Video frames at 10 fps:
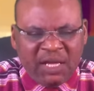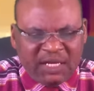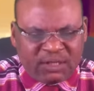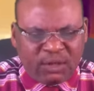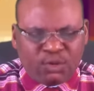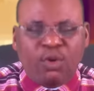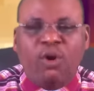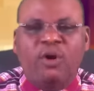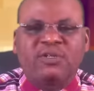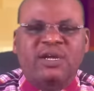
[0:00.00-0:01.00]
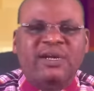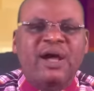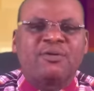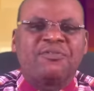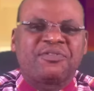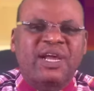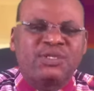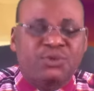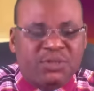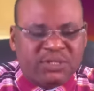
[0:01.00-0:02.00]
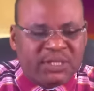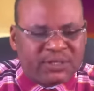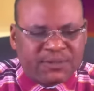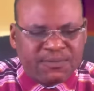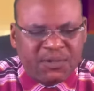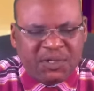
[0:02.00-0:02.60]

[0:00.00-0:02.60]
It's also called the crown of righteousness.